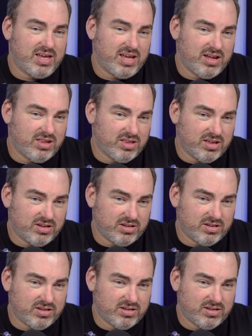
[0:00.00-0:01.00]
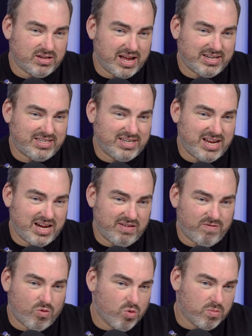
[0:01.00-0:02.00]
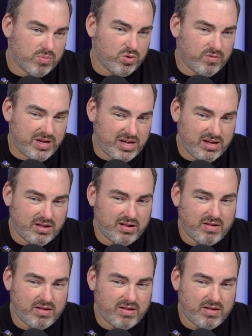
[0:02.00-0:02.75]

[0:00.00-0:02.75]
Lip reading: in the 1984 movie